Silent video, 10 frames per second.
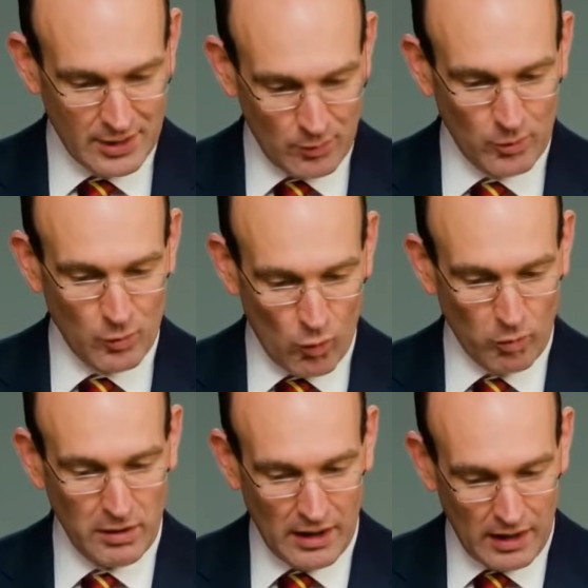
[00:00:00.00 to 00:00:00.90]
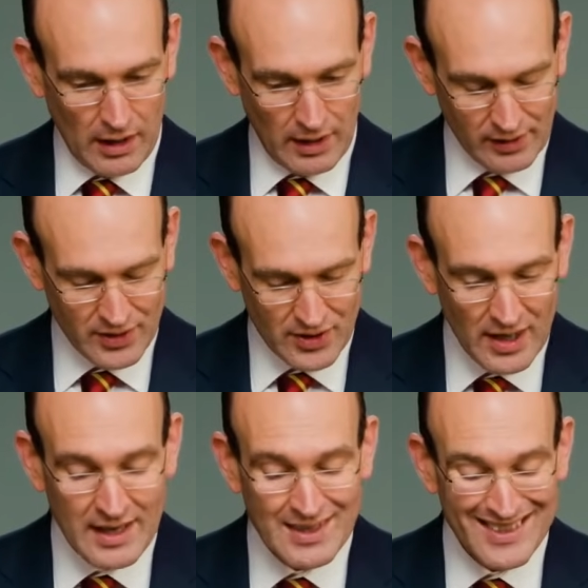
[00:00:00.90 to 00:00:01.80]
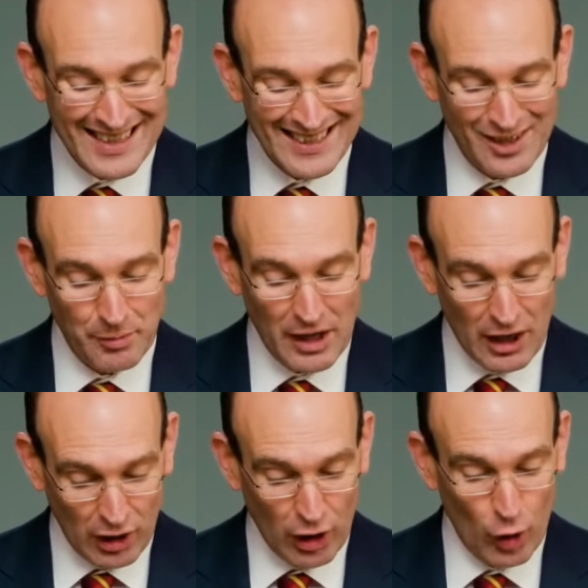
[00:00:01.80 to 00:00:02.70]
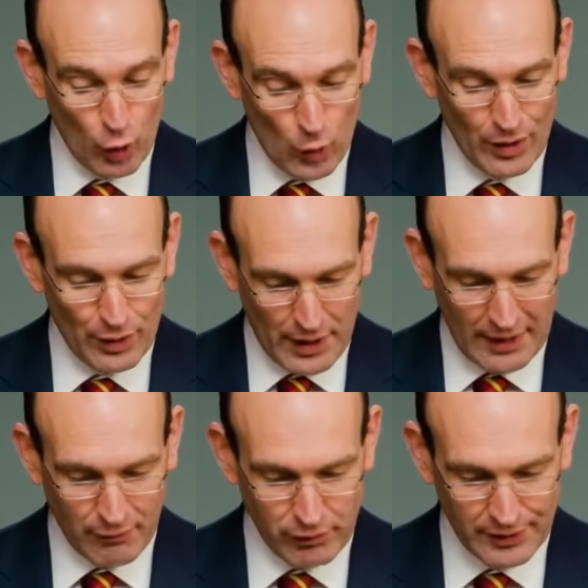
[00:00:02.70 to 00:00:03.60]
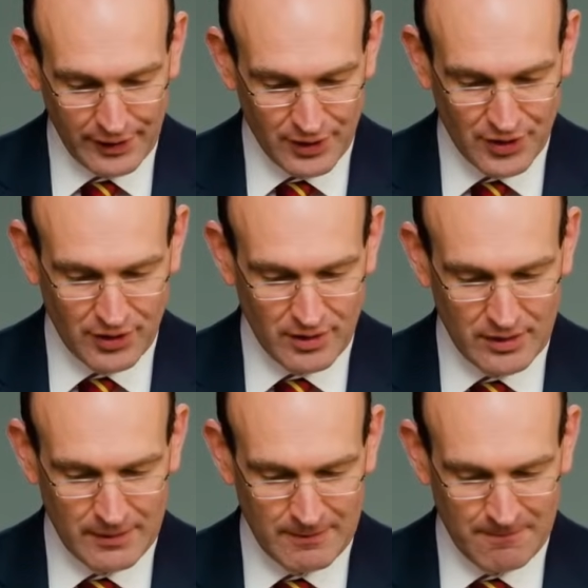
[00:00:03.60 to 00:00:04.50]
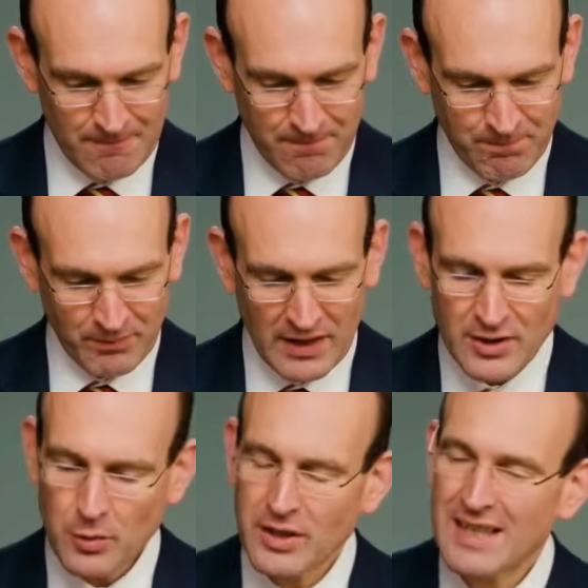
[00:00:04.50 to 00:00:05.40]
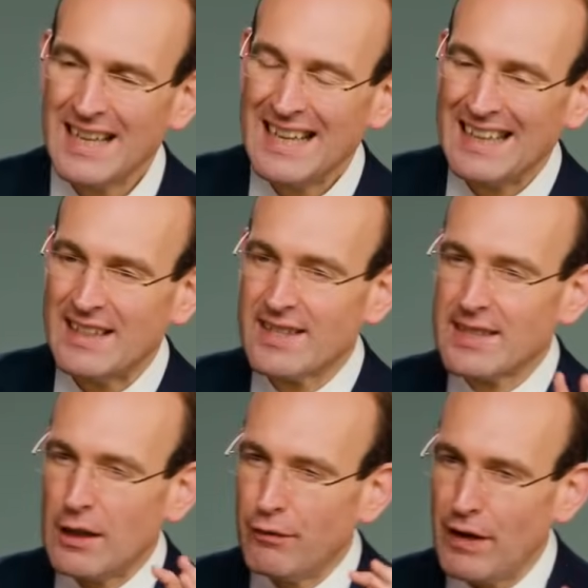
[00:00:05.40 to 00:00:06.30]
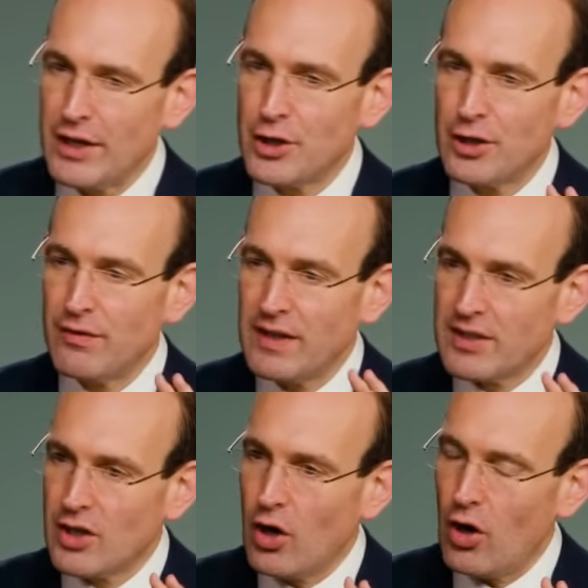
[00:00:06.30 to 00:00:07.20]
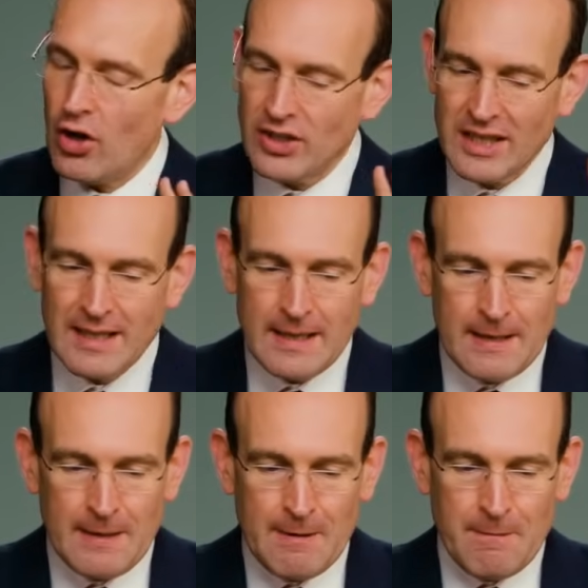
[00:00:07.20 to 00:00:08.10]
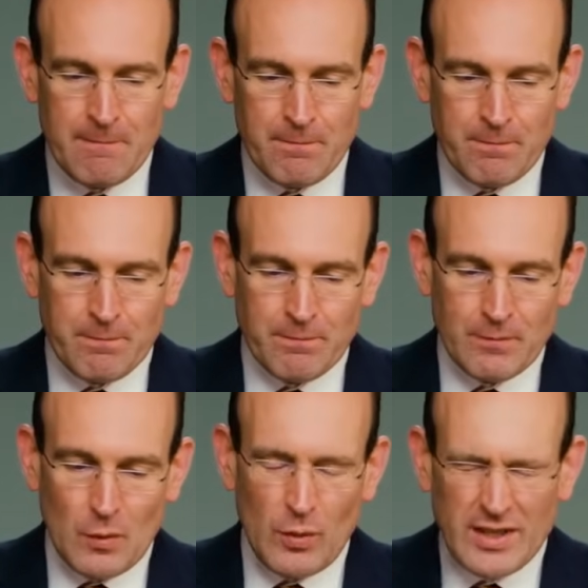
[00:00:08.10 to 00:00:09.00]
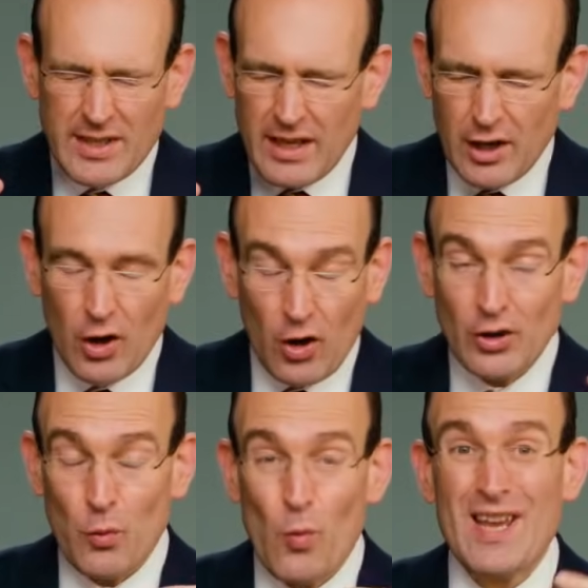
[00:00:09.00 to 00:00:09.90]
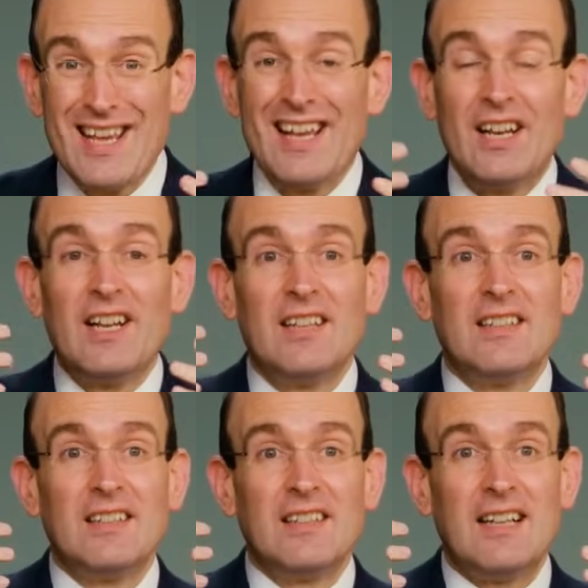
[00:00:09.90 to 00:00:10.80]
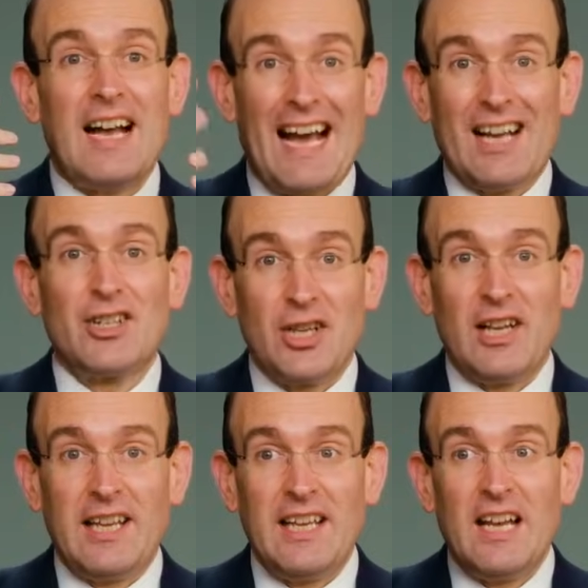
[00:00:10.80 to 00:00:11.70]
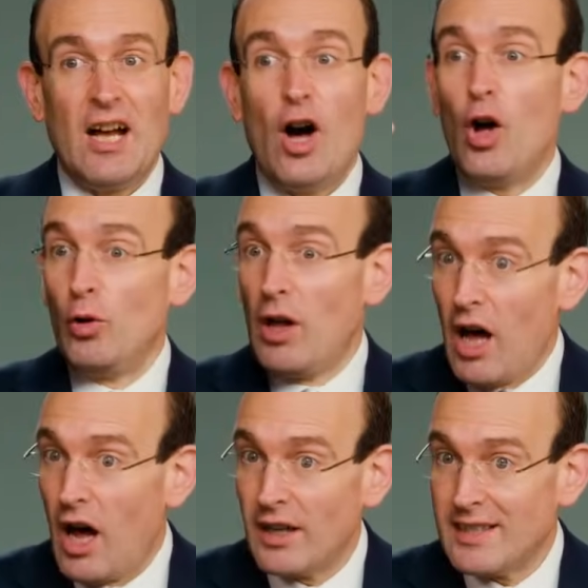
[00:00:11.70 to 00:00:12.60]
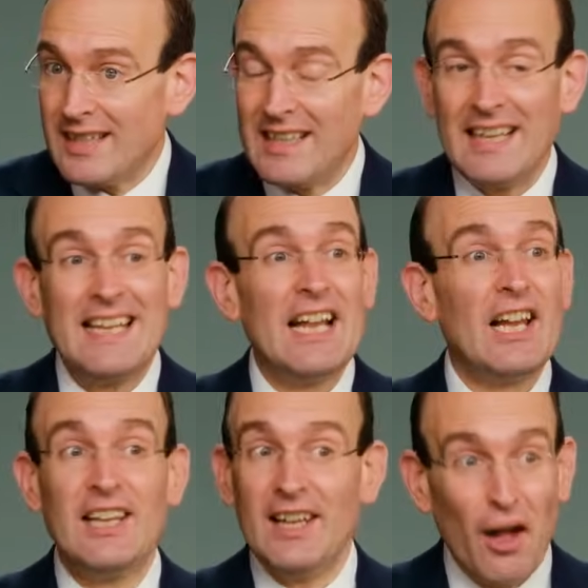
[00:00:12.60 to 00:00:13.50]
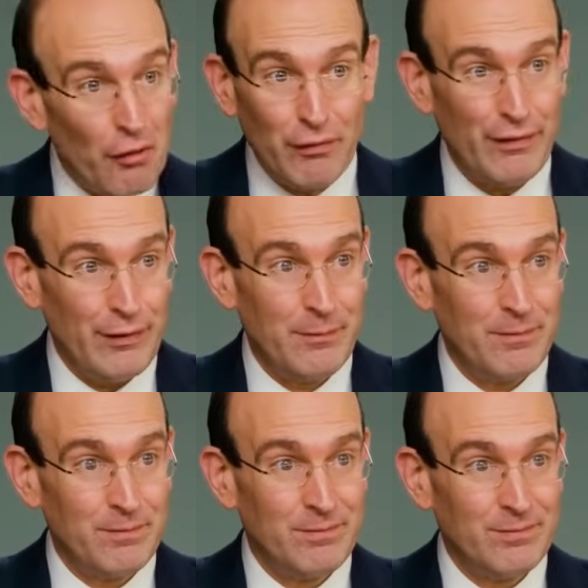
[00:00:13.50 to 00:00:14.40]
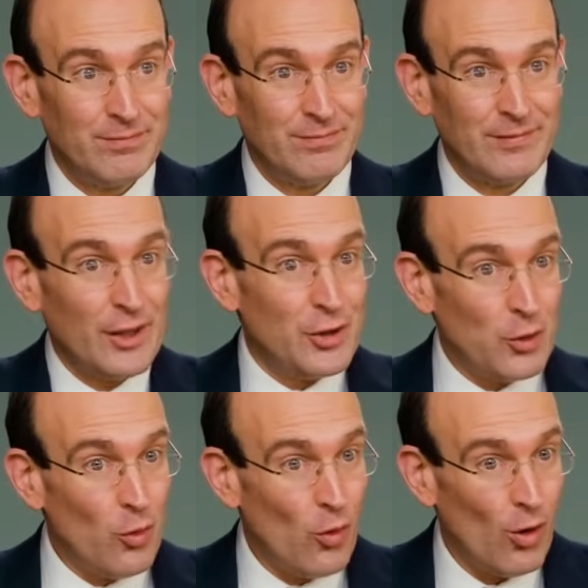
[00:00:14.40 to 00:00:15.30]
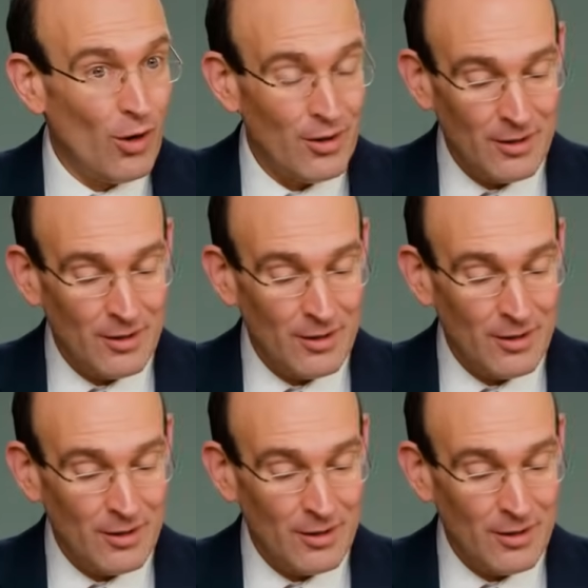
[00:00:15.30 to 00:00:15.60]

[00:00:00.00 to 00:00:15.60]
would warm our hearts, setting them aglow with thankfulness. He saw that in the salvation of this God, we see a God we can actually wholeheartedly love, adore